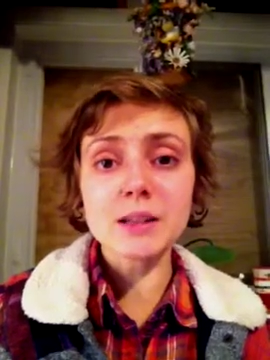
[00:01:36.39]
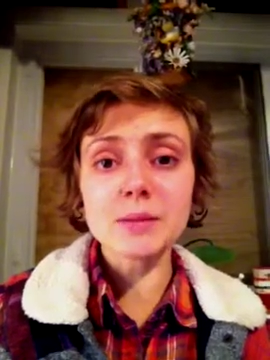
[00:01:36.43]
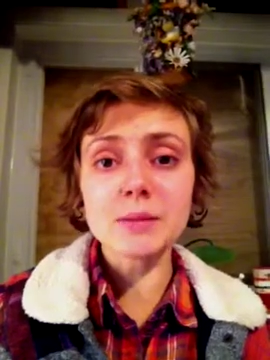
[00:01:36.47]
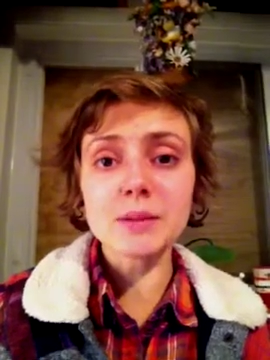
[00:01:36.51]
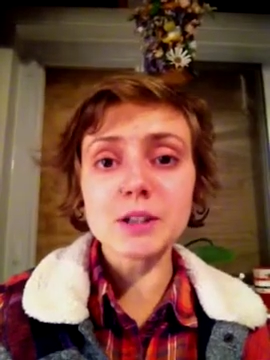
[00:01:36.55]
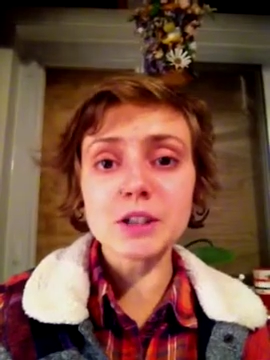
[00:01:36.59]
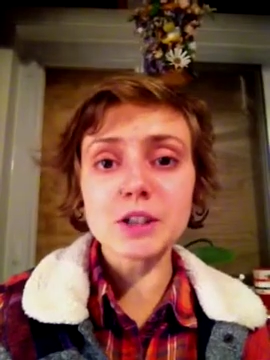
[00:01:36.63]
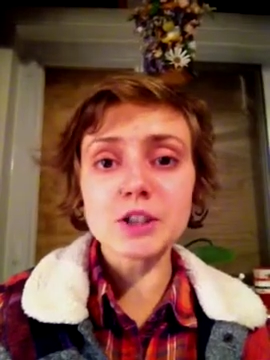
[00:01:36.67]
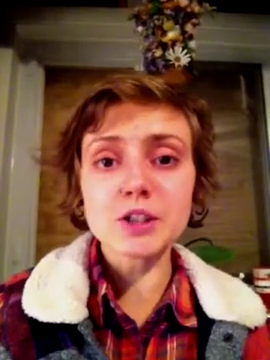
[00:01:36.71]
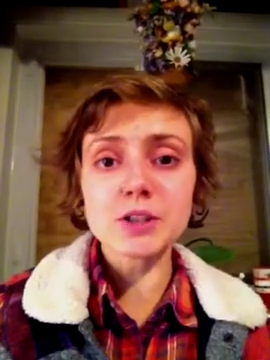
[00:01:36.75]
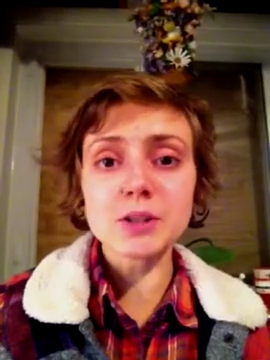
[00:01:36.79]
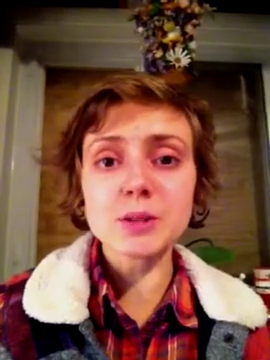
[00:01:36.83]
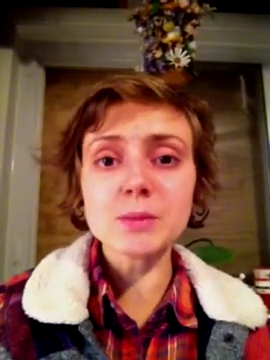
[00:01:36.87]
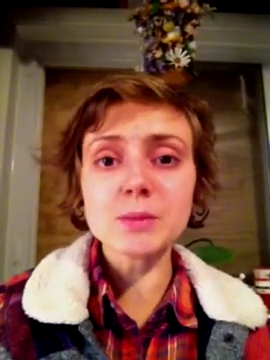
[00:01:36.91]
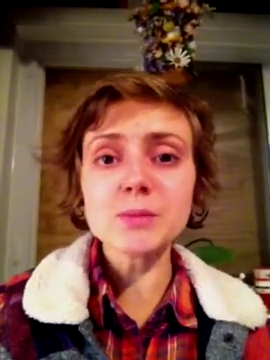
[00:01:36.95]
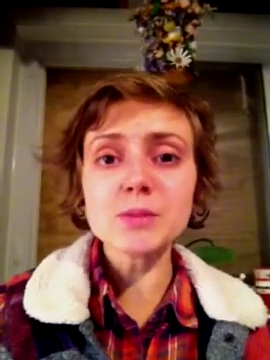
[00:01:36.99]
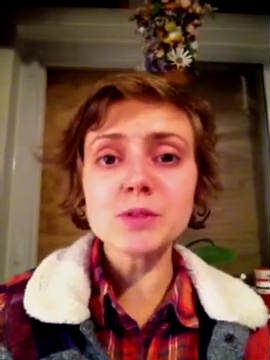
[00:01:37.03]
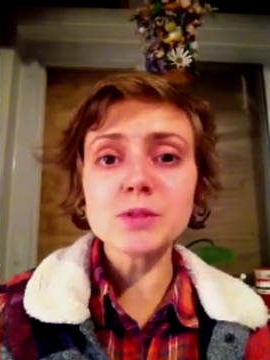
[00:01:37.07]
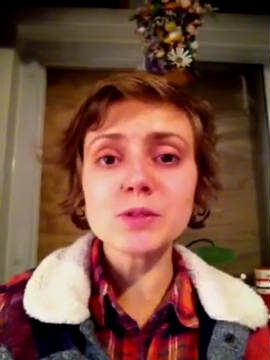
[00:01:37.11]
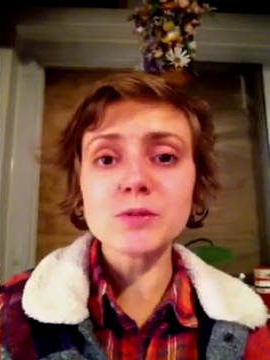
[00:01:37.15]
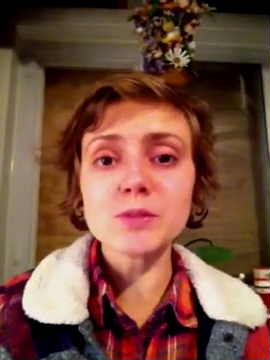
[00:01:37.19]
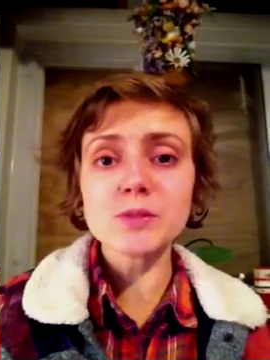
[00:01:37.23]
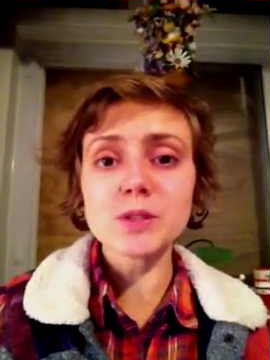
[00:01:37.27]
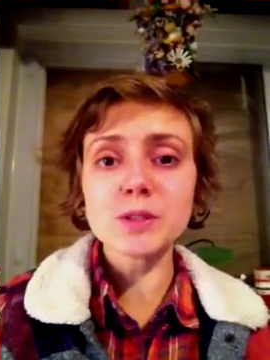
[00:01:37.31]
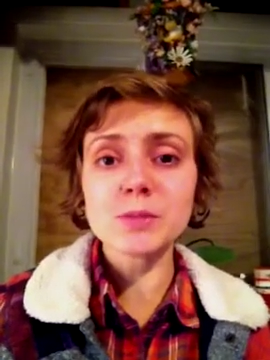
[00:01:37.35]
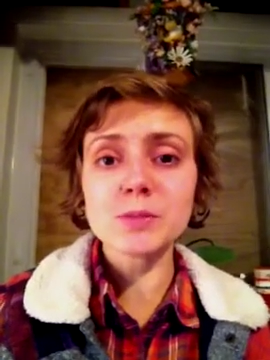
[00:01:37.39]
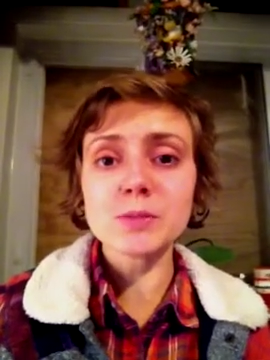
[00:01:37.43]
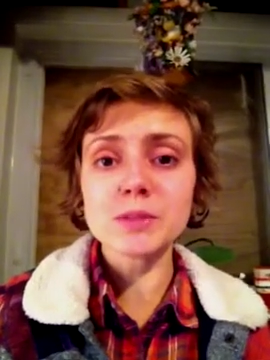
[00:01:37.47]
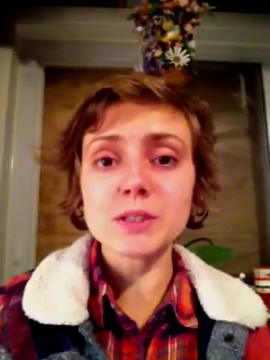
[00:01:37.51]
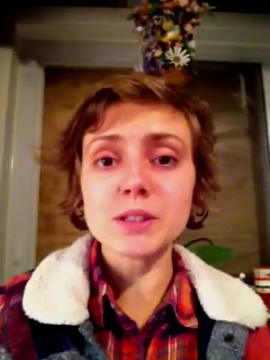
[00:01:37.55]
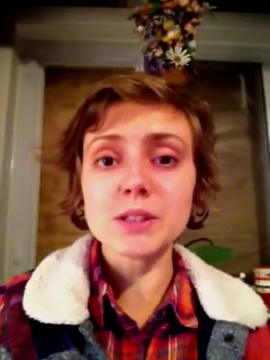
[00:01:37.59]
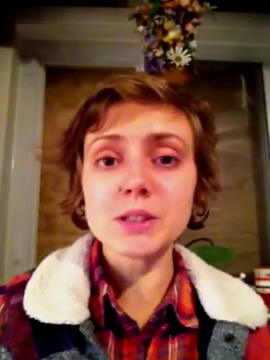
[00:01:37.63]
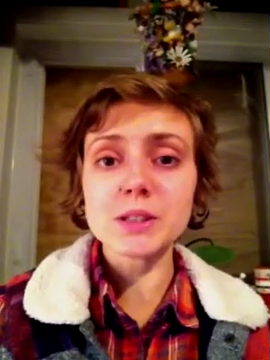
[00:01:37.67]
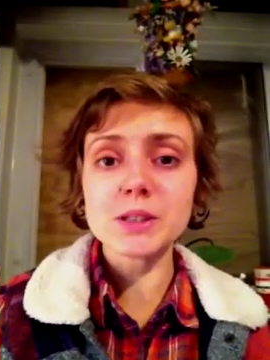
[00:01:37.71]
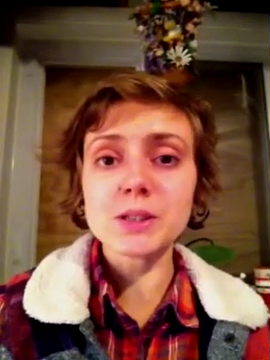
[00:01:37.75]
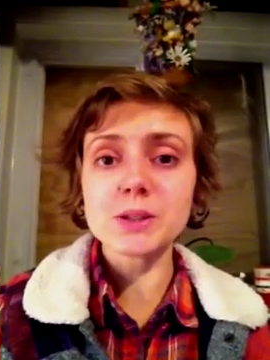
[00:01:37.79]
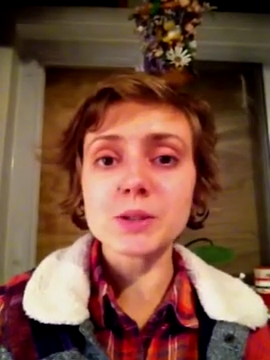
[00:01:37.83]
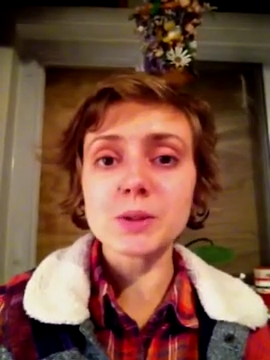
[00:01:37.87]
mushrooms for
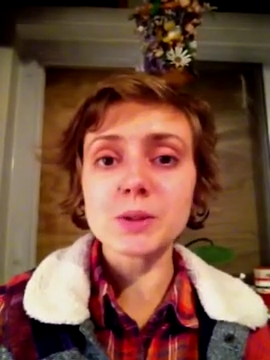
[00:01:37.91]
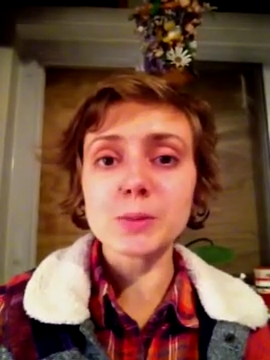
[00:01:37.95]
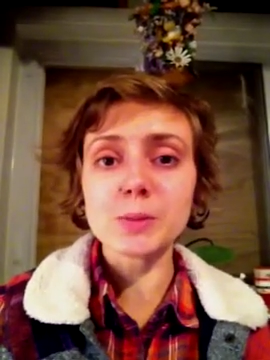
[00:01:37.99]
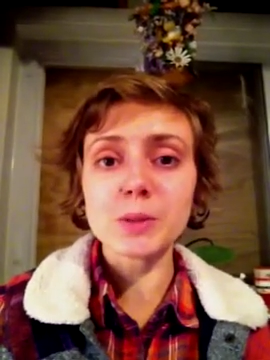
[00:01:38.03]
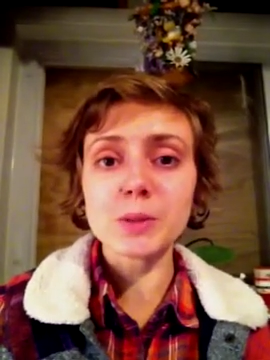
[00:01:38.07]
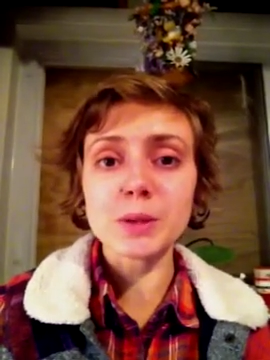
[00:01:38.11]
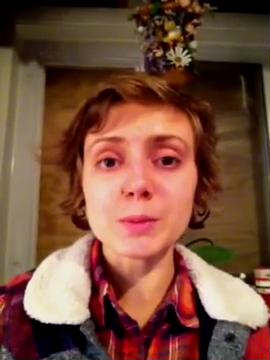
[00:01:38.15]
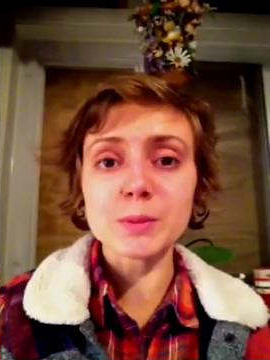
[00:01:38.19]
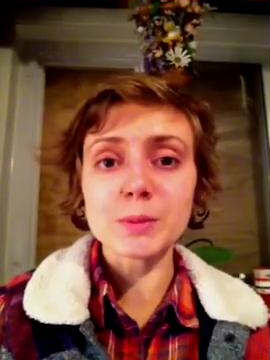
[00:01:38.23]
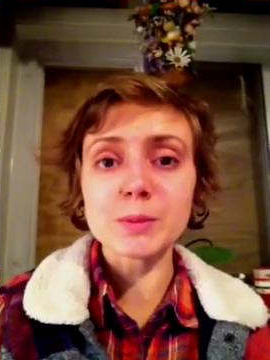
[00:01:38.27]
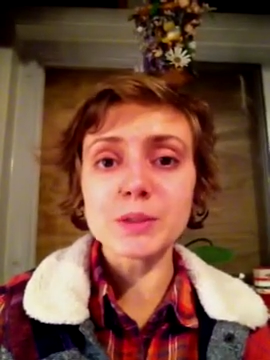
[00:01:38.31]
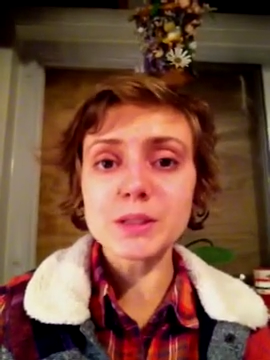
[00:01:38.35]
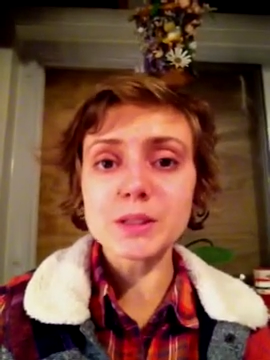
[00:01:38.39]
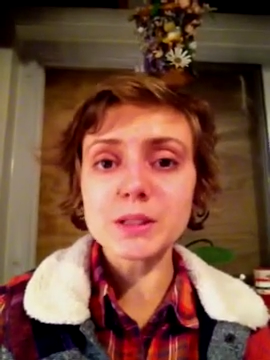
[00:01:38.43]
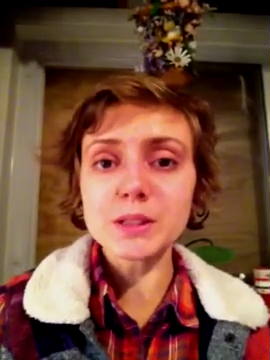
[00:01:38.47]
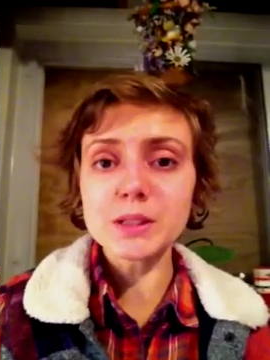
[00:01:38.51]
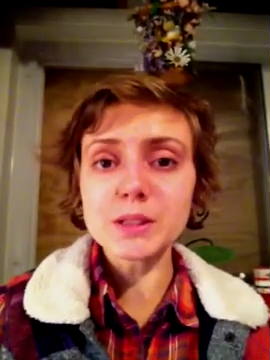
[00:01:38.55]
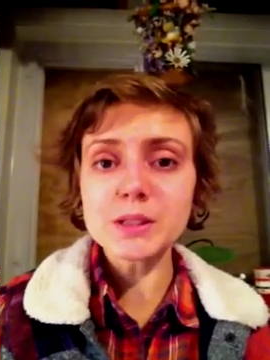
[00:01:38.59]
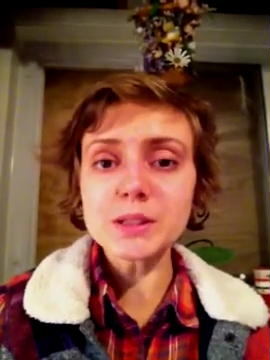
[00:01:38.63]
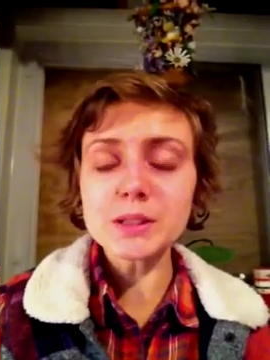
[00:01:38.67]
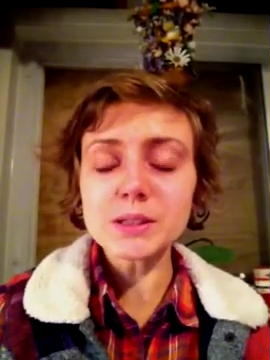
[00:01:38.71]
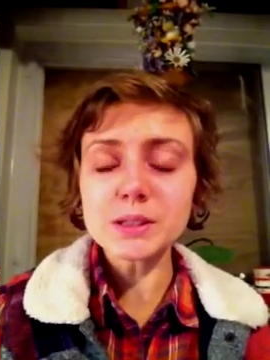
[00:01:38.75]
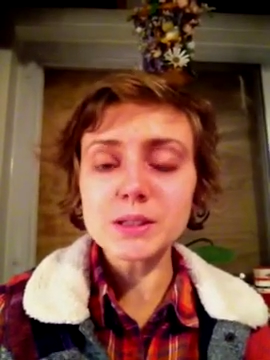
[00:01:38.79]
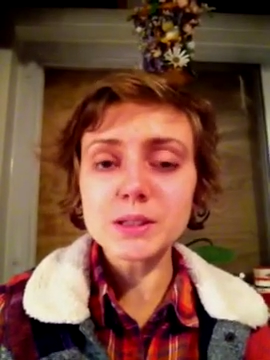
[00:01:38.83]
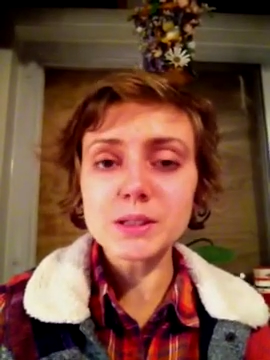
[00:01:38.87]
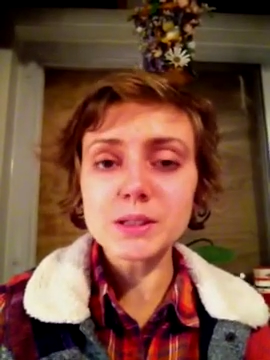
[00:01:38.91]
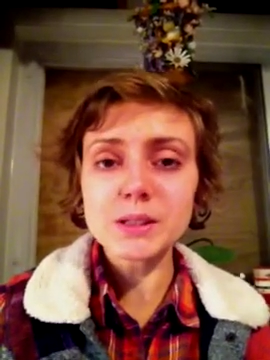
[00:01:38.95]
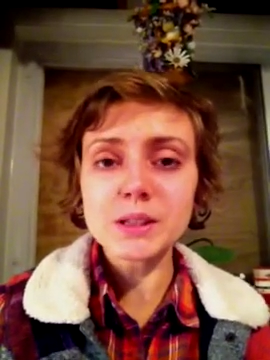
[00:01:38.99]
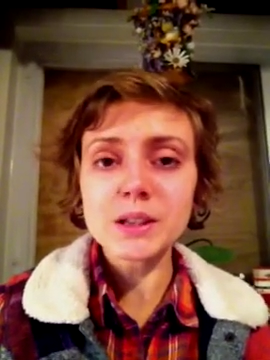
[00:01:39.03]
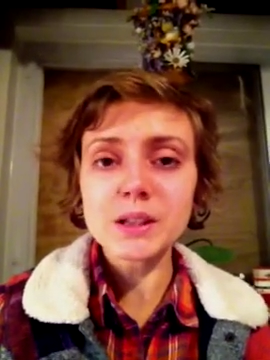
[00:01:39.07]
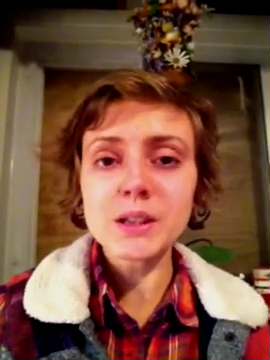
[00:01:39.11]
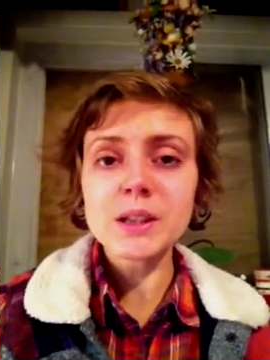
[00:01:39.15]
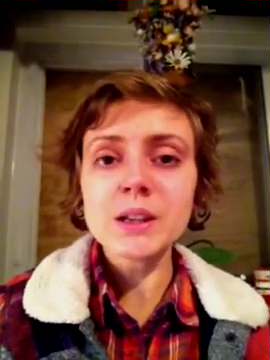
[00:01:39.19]
medicinal purposes.